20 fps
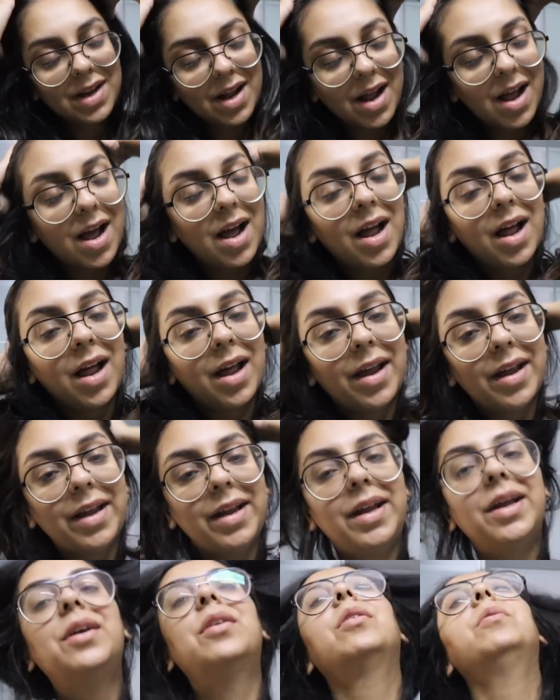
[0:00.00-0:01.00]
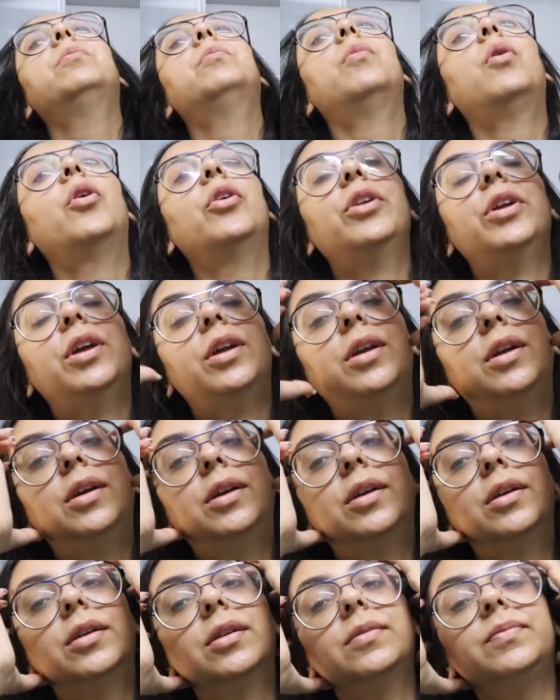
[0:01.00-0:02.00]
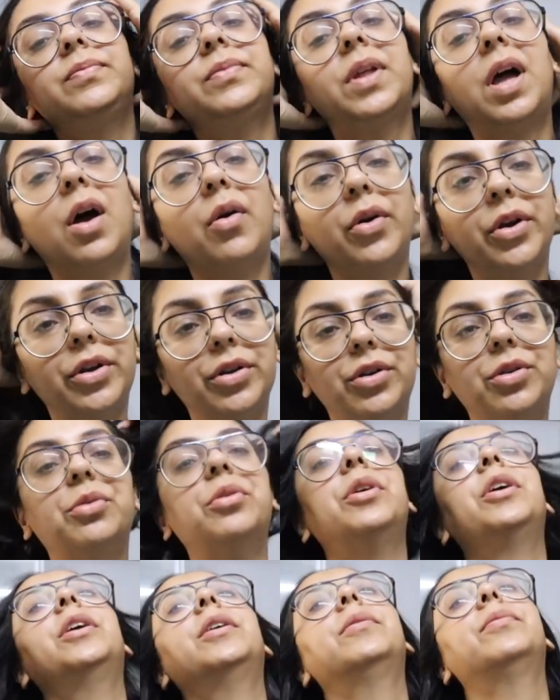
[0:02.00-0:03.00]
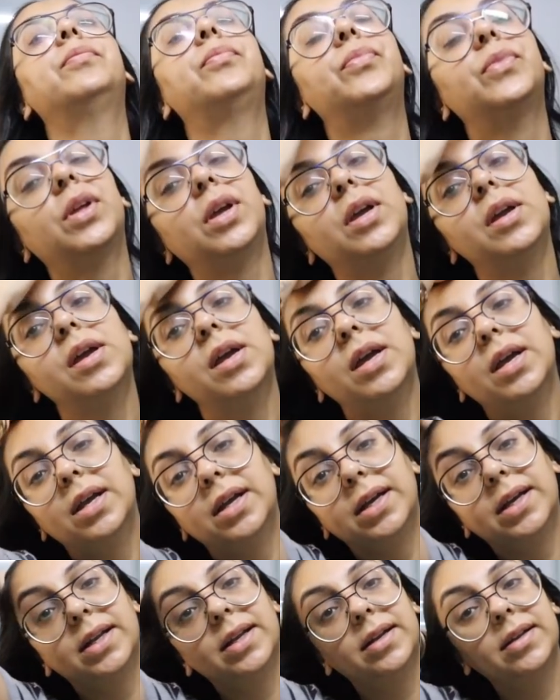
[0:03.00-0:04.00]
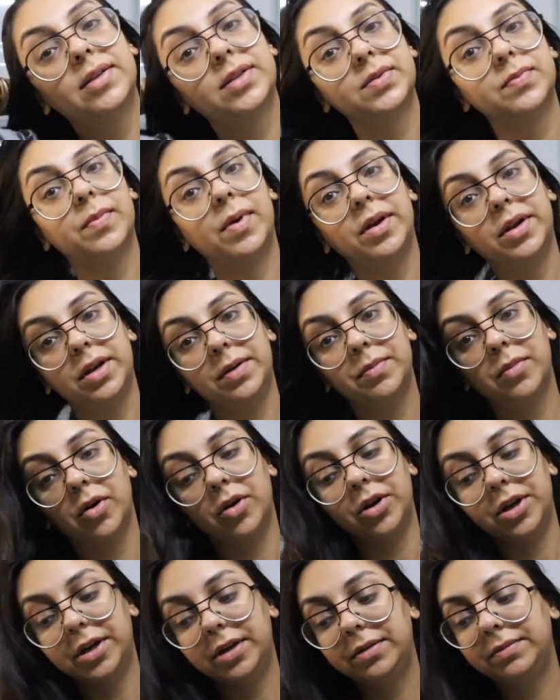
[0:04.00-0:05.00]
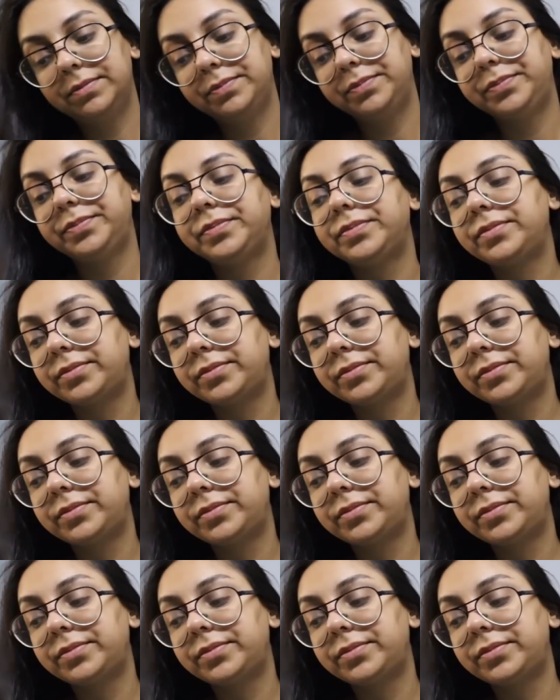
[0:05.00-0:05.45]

Hi, good morning. How are you doing? It is Monday morning.